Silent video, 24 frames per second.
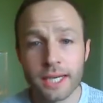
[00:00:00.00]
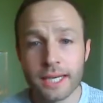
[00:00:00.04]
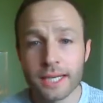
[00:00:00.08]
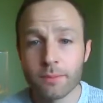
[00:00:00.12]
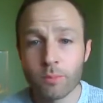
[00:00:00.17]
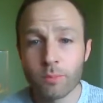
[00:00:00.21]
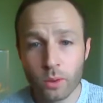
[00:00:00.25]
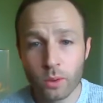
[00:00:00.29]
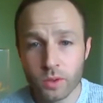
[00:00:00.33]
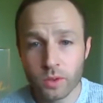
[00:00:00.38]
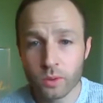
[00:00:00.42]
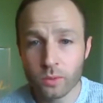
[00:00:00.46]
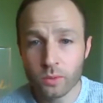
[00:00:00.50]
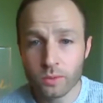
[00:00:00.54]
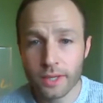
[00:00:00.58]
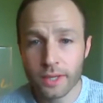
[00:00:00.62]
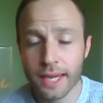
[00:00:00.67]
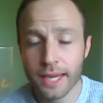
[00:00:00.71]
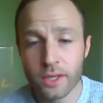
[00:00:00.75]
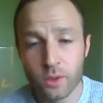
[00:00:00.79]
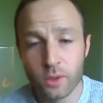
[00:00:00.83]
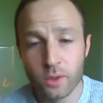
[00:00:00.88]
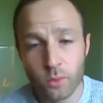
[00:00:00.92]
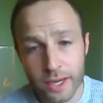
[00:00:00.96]
bottle,
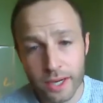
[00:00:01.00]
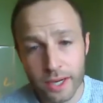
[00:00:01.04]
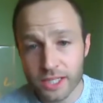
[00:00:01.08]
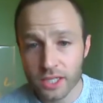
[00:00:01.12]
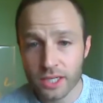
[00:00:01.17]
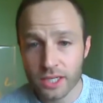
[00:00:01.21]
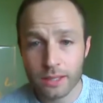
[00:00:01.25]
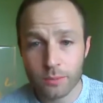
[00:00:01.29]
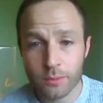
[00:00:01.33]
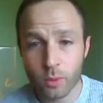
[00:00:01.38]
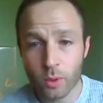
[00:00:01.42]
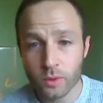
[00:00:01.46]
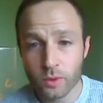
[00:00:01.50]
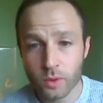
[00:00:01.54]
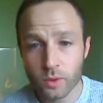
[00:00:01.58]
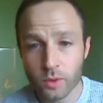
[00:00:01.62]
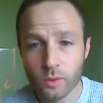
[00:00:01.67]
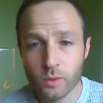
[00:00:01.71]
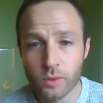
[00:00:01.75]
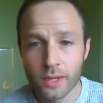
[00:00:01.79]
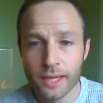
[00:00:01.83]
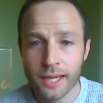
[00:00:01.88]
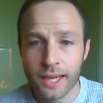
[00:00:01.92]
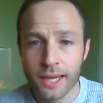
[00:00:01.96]
Nua chili
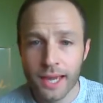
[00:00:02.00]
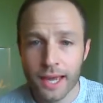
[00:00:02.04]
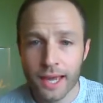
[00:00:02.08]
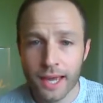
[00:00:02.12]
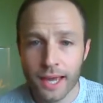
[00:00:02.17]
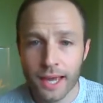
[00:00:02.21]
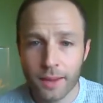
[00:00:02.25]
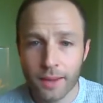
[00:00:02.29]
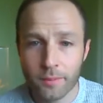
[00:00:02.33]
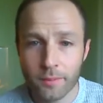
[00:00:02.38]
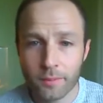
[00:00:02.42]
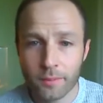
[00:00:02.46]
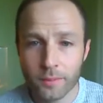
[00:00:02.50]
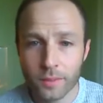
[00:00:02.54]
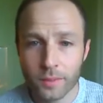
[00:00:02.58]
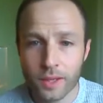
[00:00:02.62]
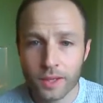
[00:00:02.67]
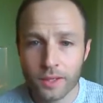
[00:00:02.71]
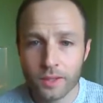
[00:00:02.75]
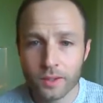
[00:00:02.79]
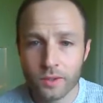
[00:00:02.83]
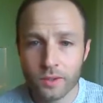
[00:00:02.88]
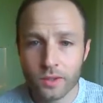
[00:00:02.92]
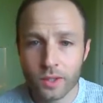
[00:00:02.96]
bottle.
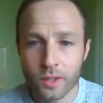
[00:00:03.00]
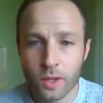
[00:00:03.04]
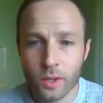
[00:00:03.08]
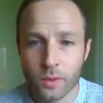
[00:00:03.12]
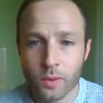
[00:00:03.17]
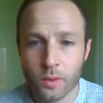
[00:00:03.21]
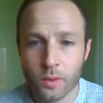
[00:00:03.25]
So